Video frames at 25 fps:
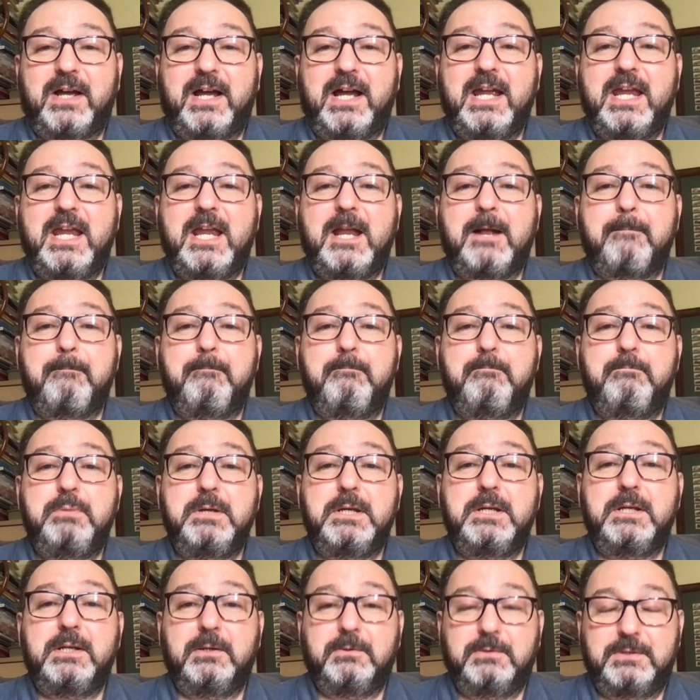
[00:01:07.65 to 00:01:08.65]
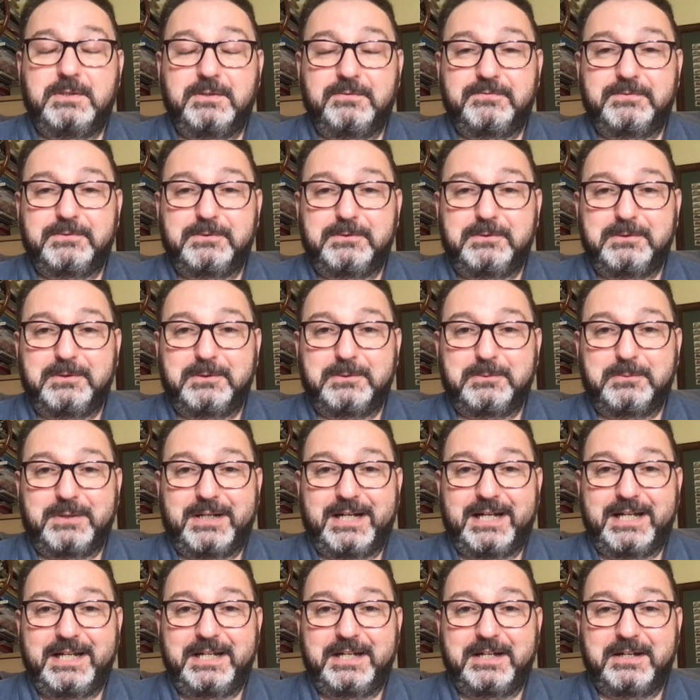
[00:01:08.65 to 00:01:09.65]
a beautiful
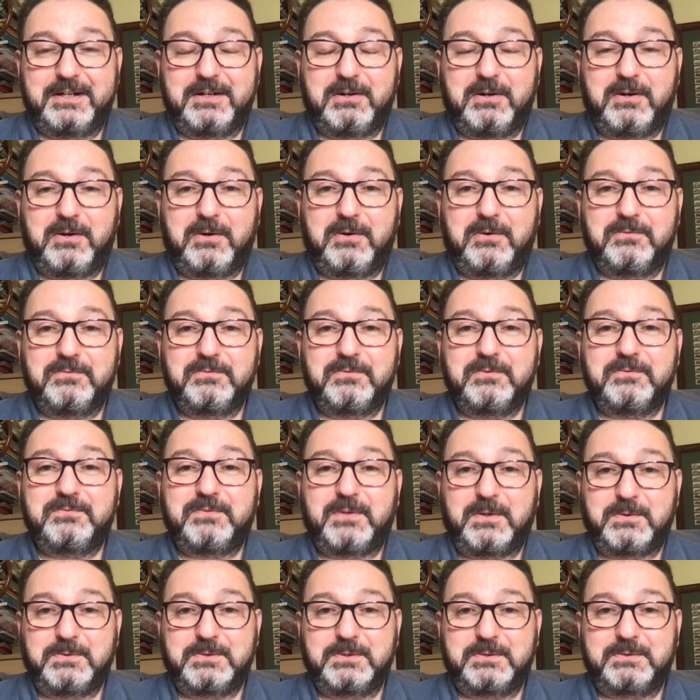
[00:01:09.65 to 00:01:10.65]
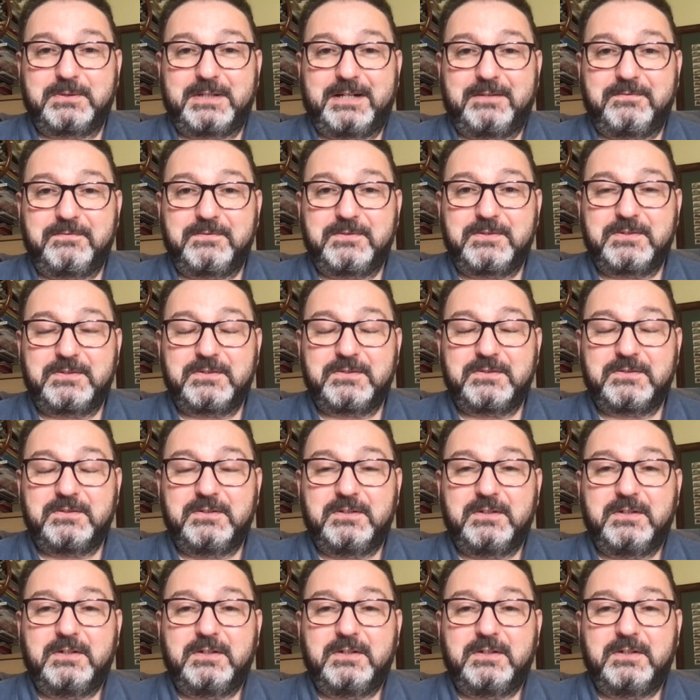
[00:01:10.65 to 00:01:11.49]
array of photographs.